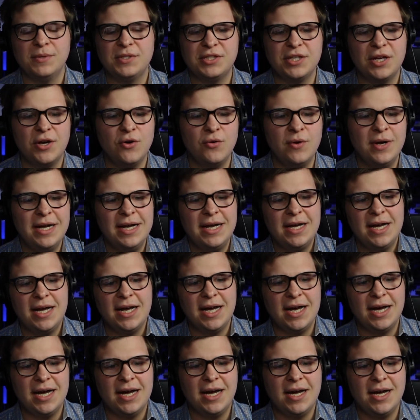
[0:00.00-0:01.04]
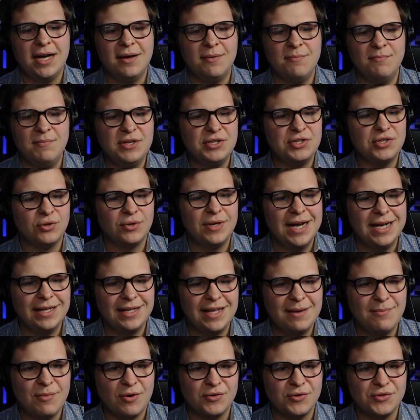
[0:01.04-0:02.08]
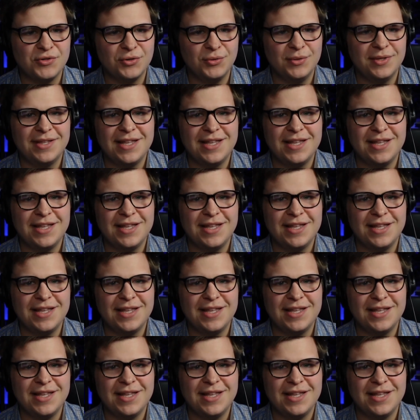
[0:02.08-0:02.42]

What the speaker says: So, Mr. L.A. Marzulli,